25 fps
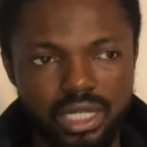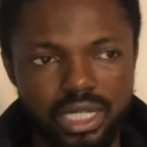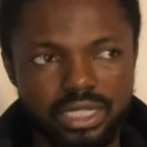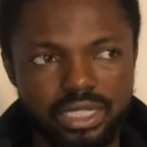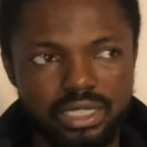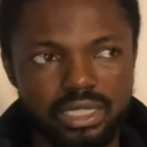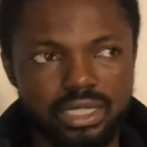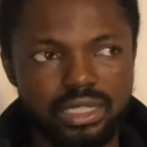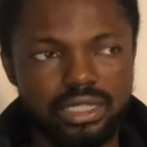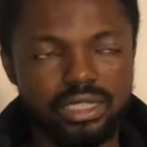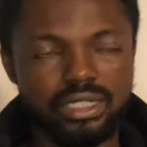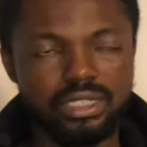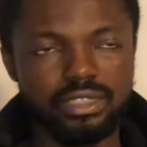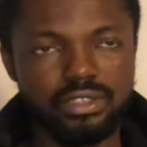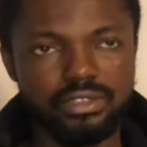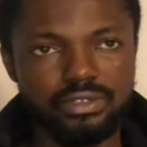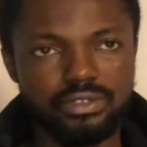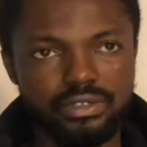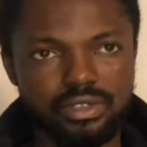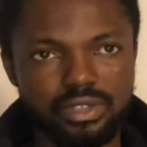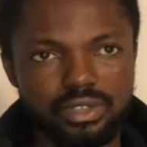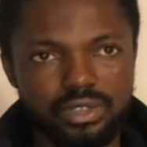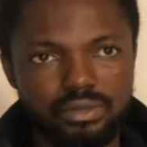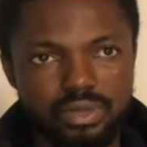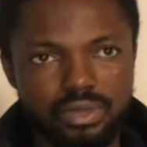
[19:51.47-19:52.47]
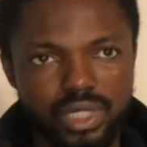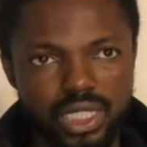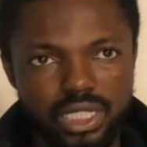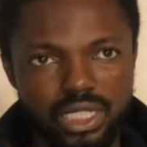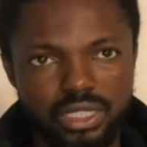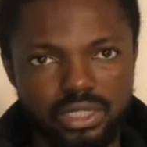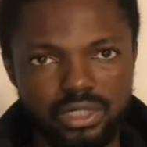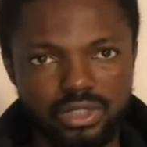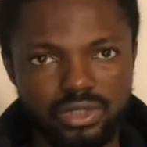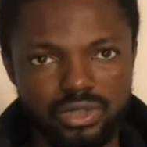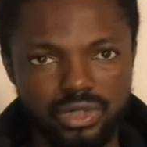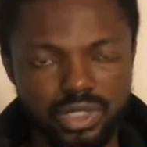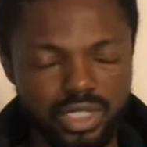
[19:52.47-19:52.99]
I think it's from
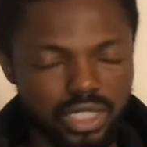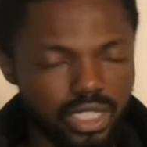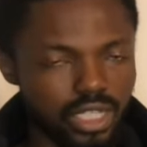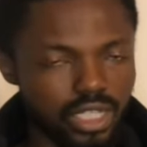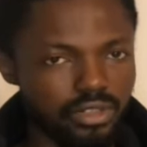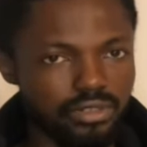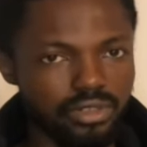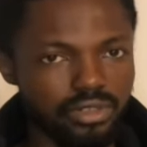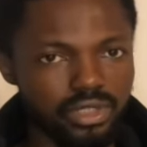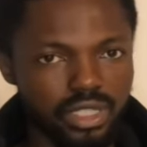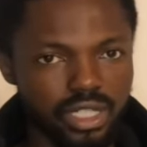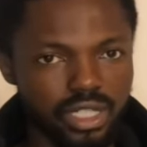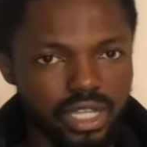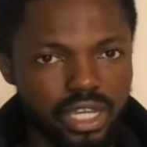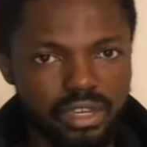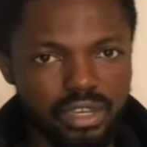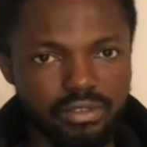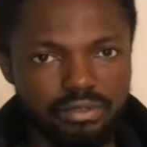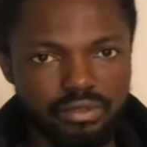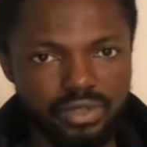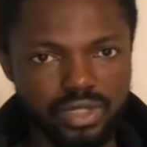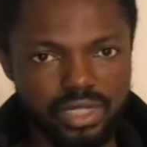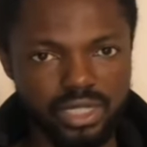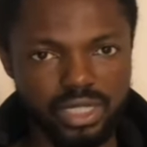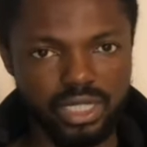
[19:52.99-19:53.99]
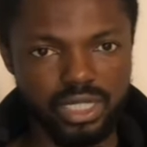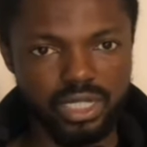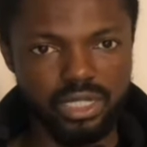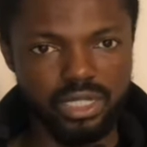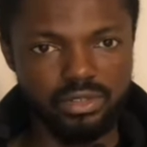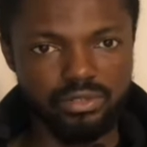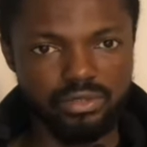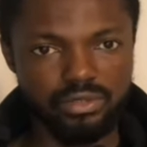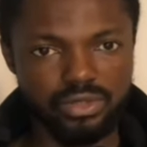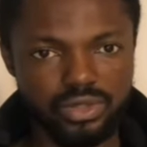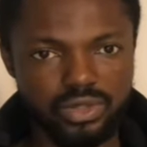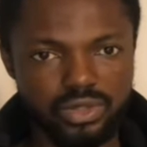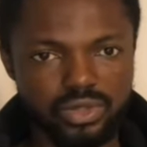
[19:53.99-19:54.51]
8 to 11 every
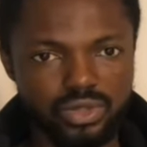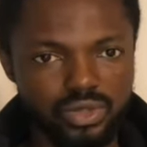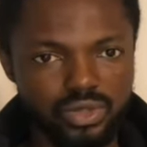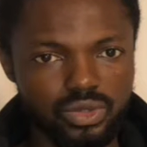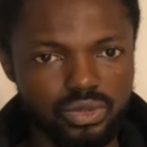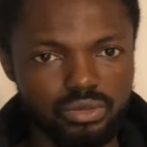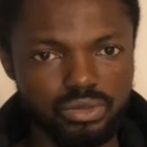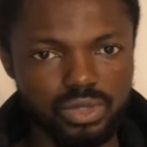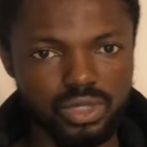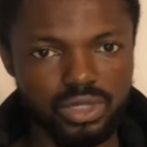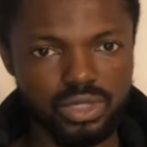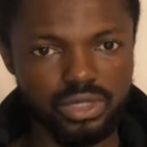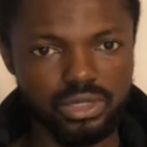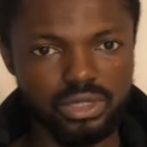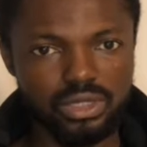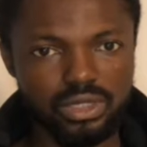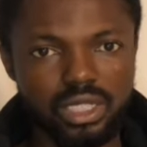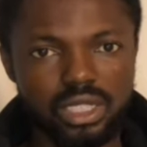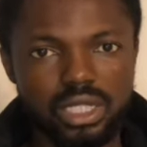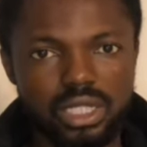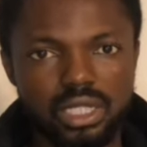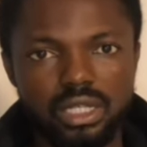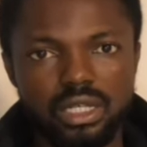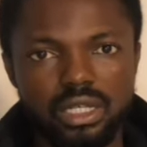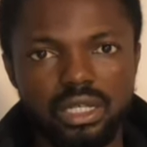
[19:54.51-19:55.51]
day for 2 months.